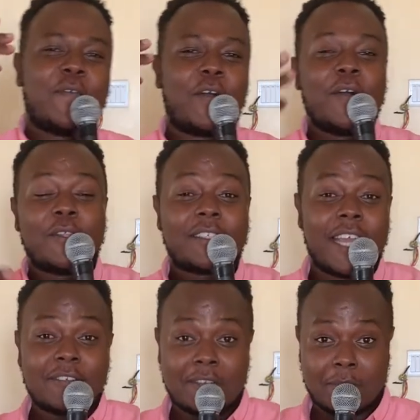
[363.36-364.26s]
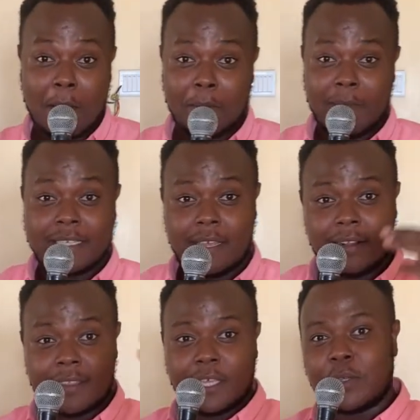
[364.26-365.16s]
all those guys who subscribe to my
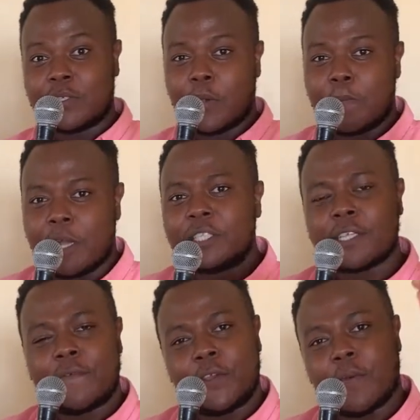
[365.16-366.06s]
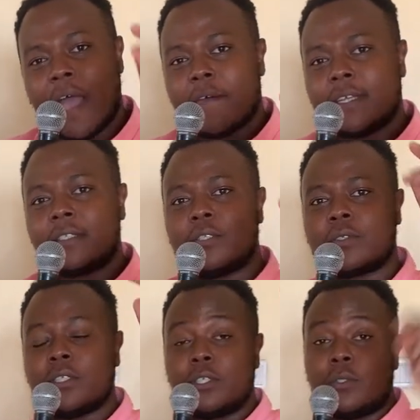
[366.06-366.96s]
channel, thank you so much. If you haven't, you
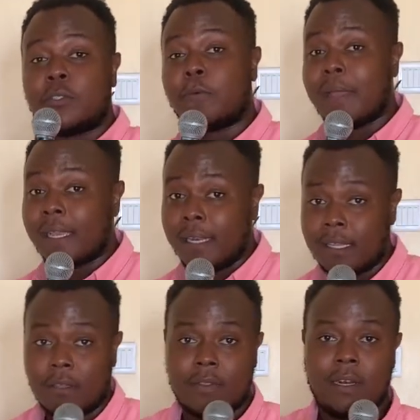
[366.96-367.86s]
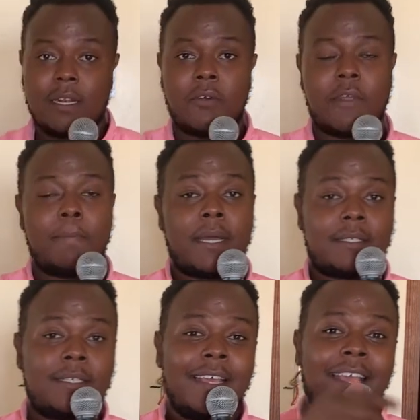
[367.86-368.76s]
can do so by clicking on the little red
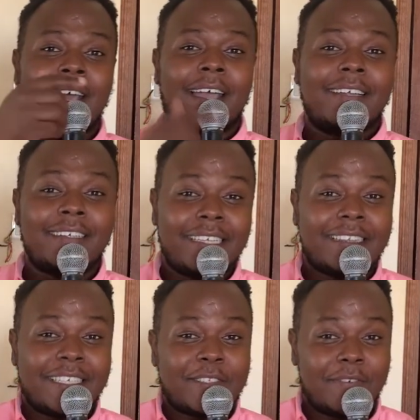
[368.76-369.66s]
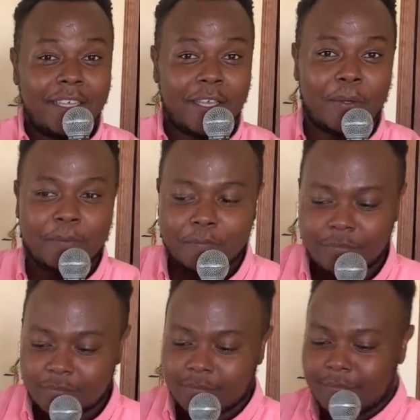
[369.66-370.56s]
button underneath this video.
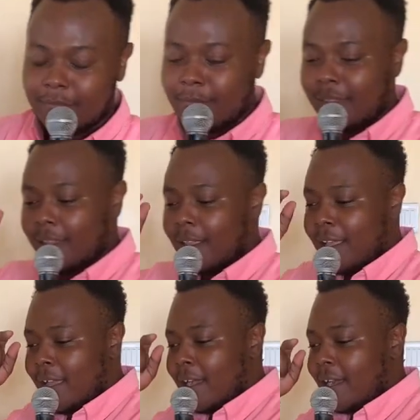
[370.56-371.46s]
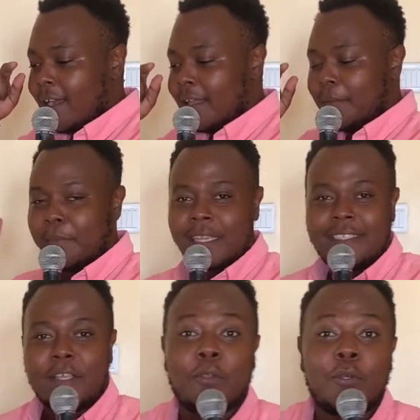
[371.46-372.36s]
The biggest
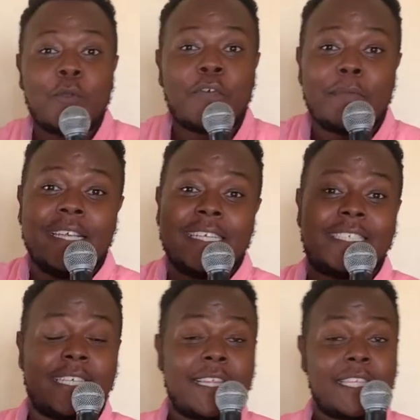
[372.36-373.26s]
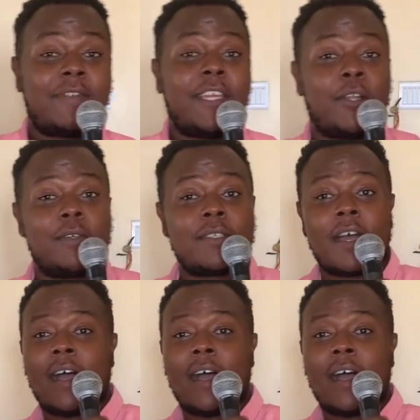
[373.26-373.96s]
thing you could do for me is share these videos.